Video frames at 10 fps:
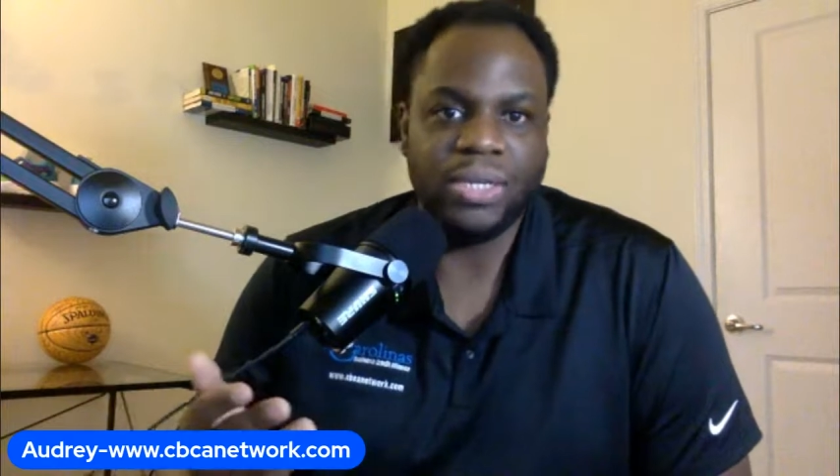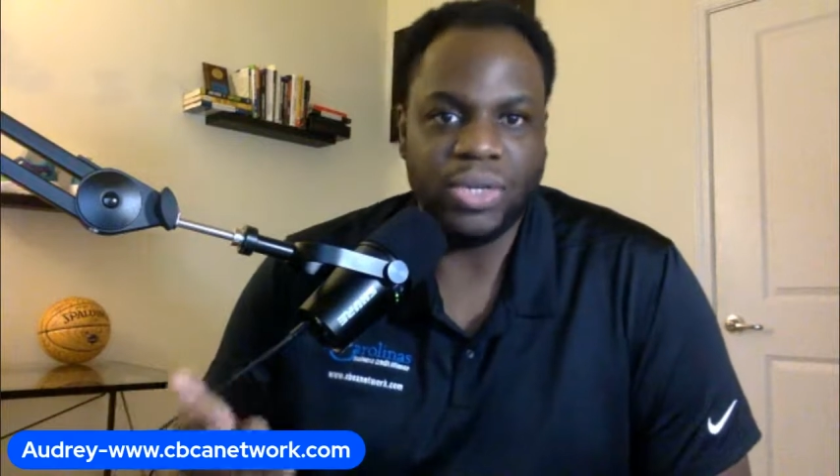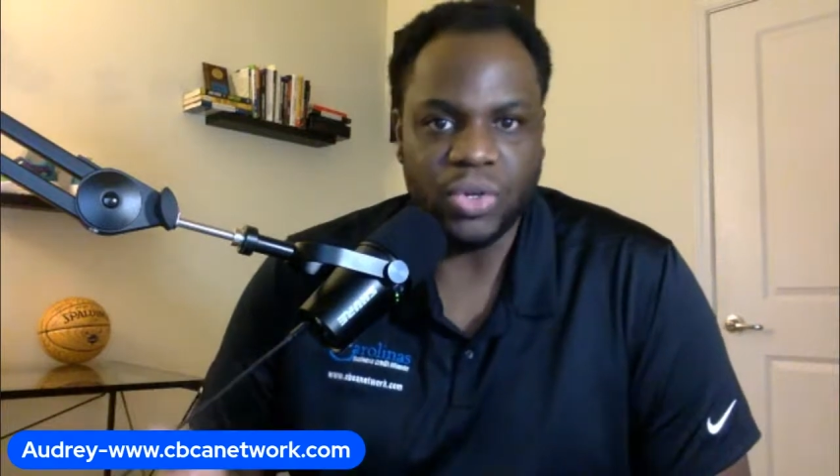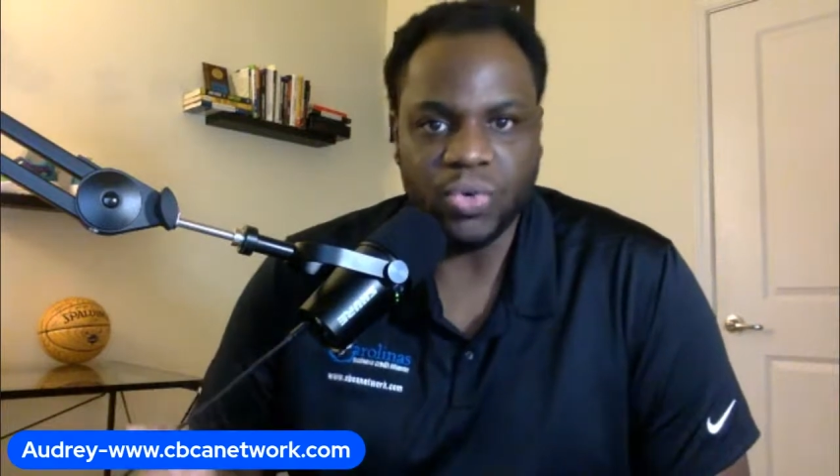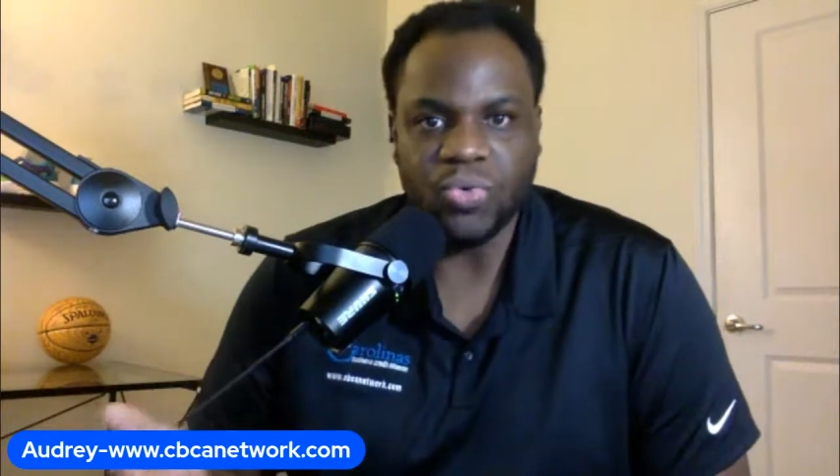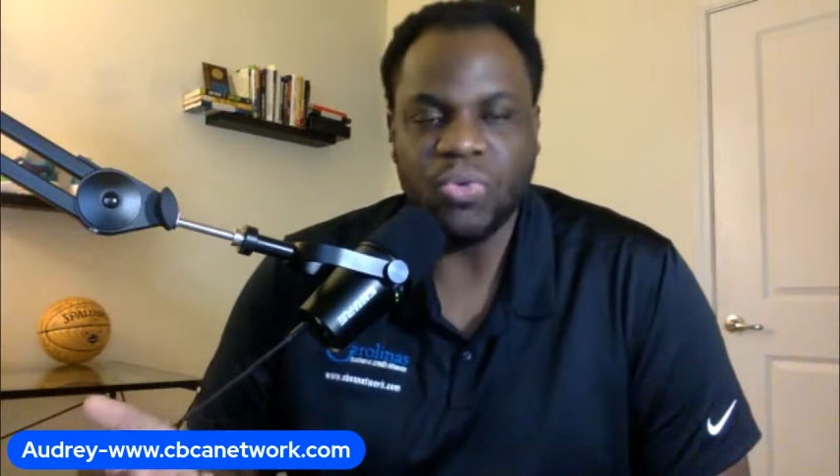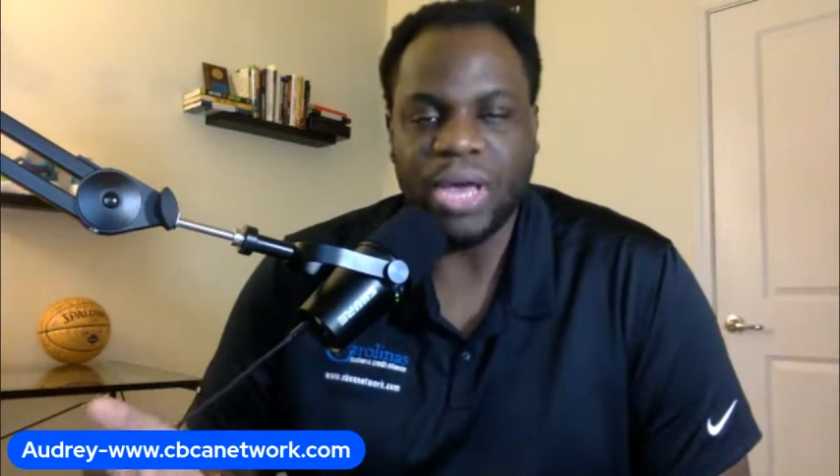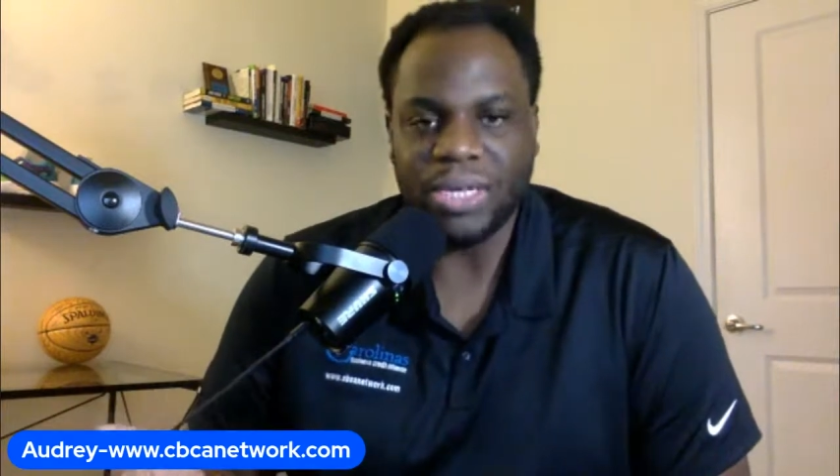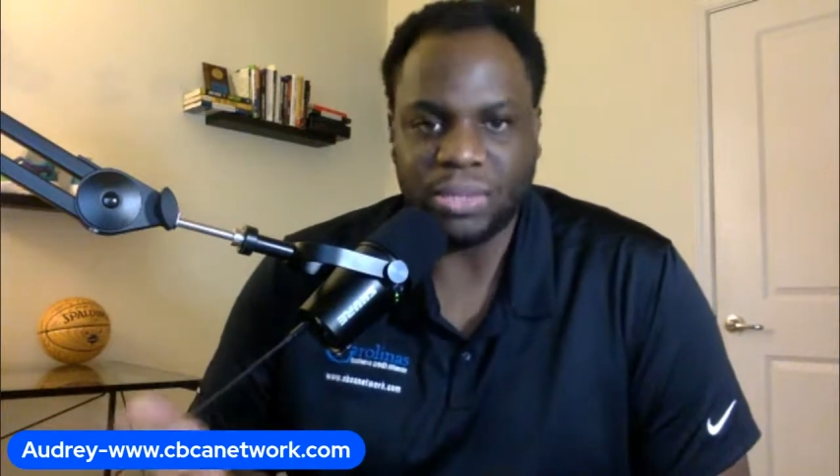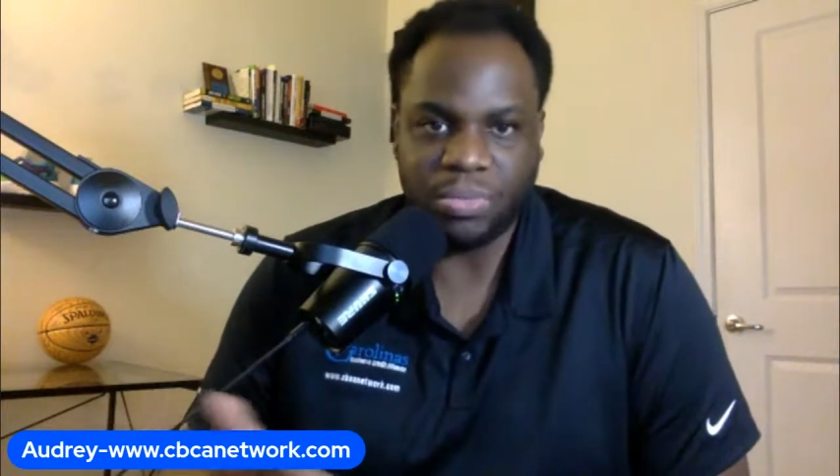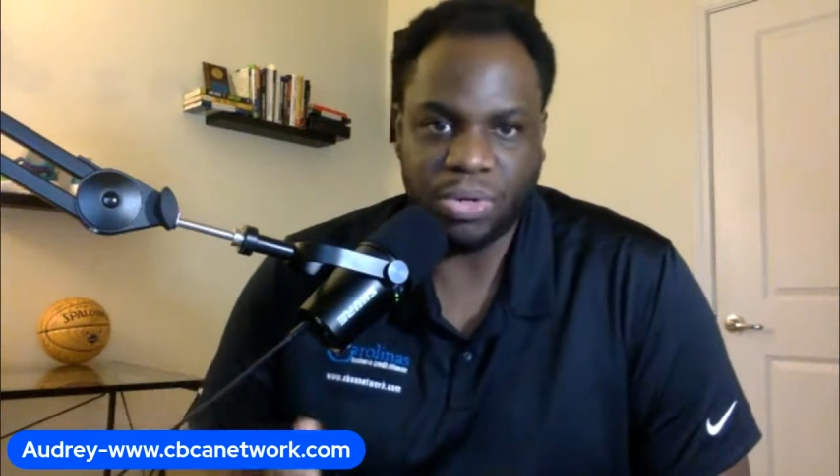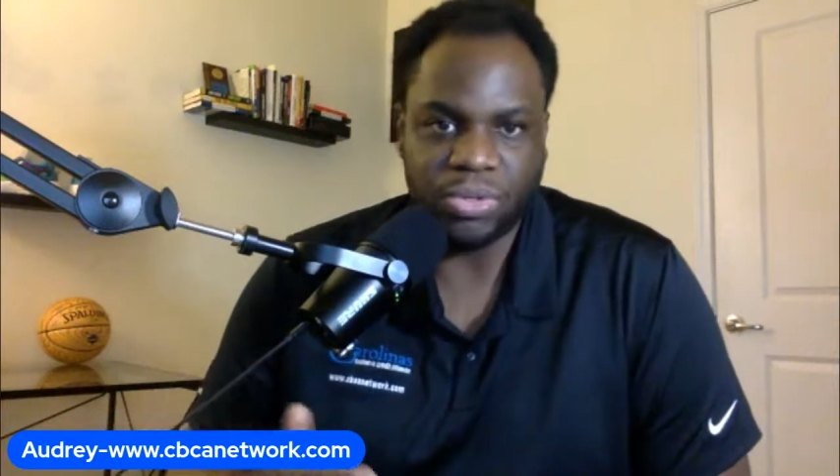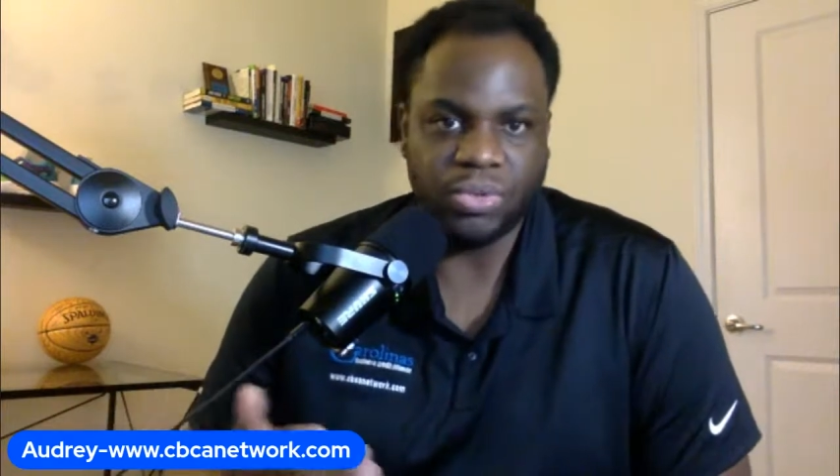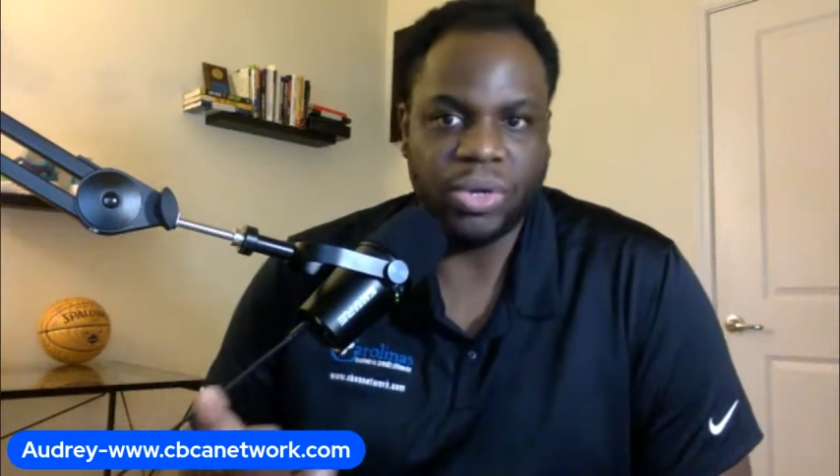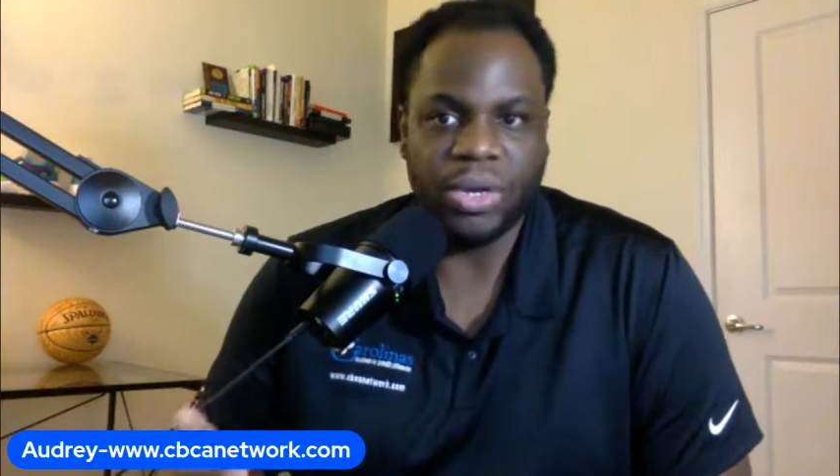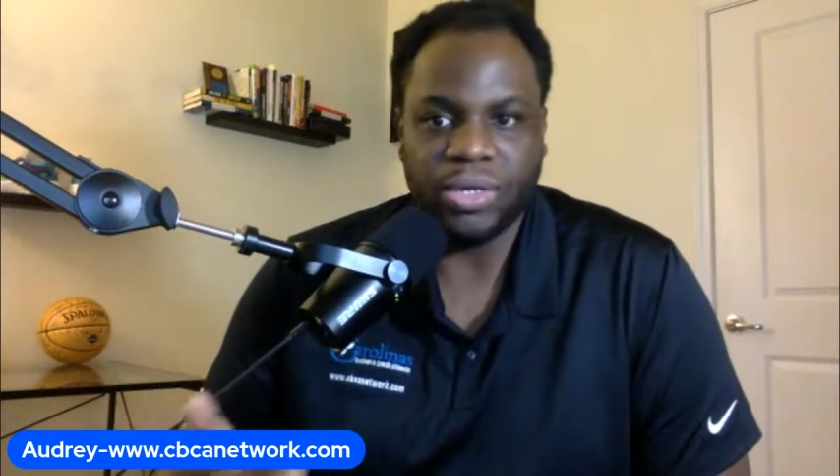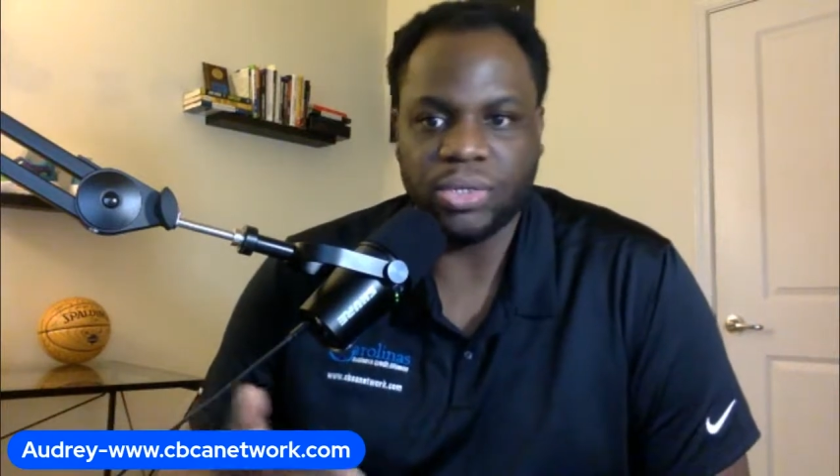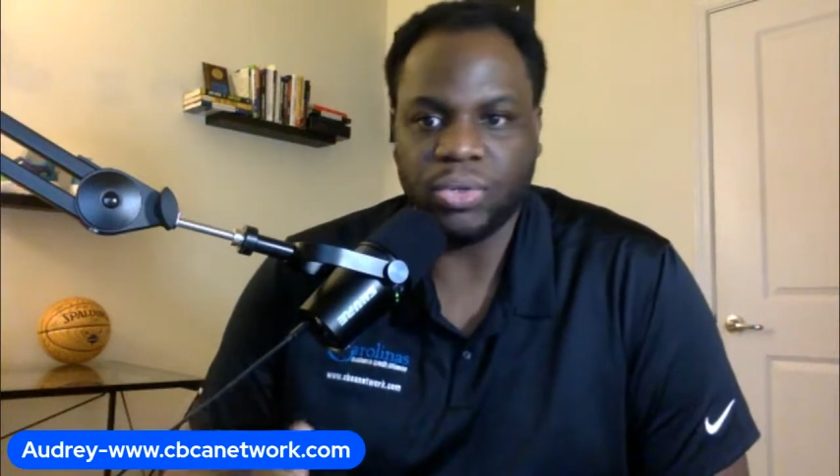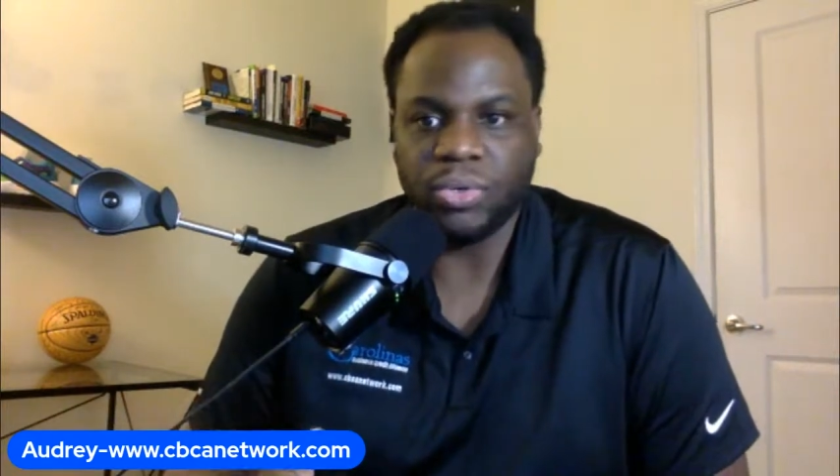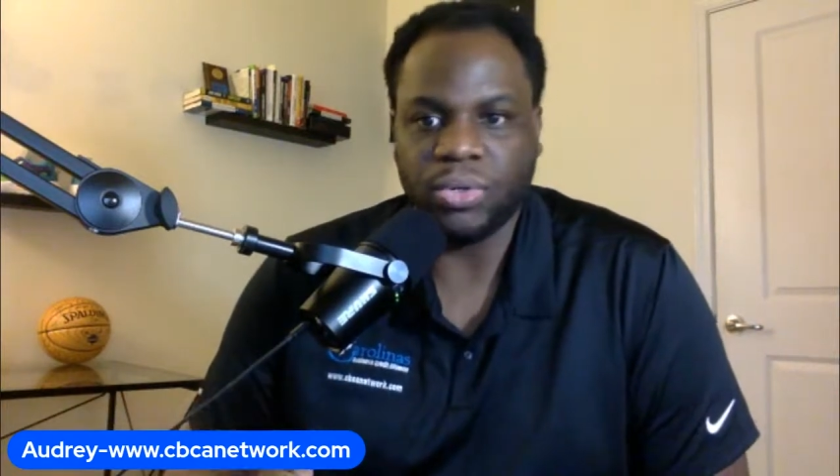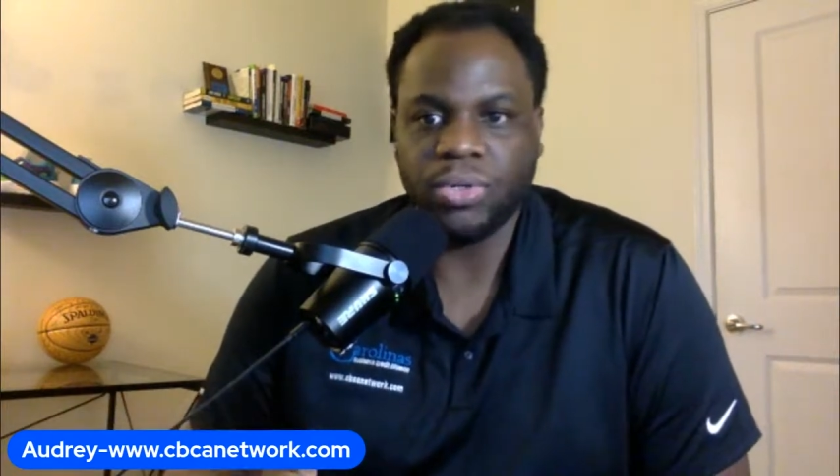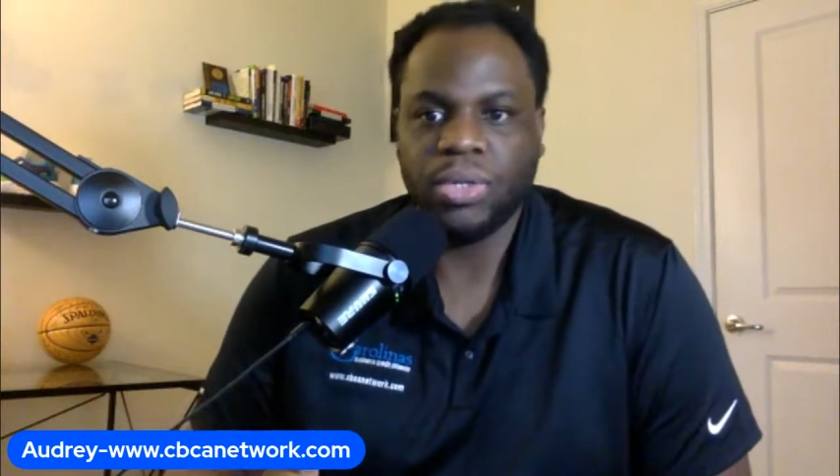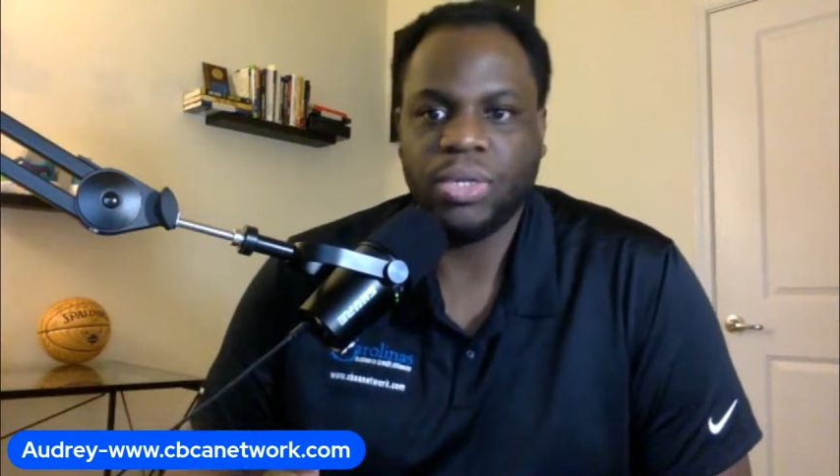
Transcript: you as the personal guarantor.